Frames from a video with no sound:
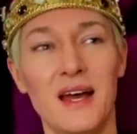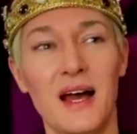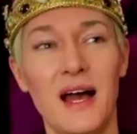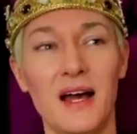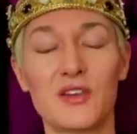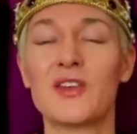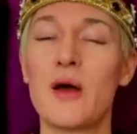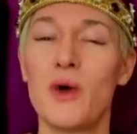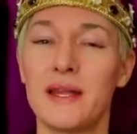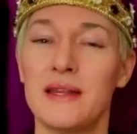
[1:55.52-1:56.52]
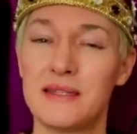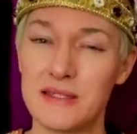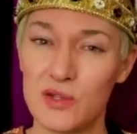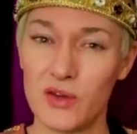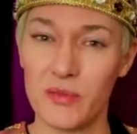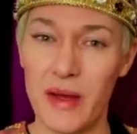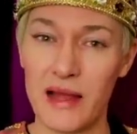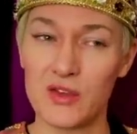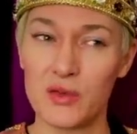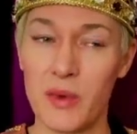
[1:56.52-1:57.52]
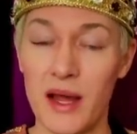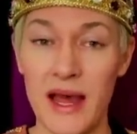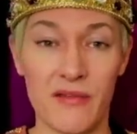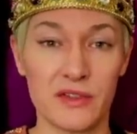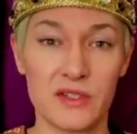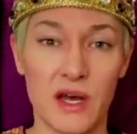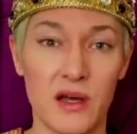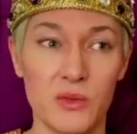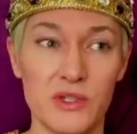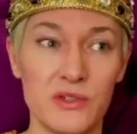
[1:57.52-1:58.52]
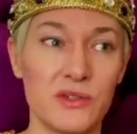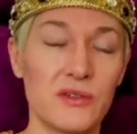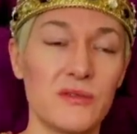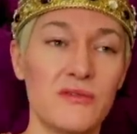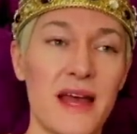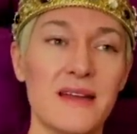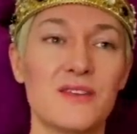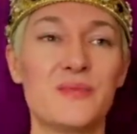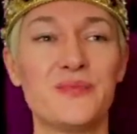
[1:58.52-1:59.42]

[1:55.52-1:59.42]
Because uh, I wanted it to sort of match my avatar, which is red.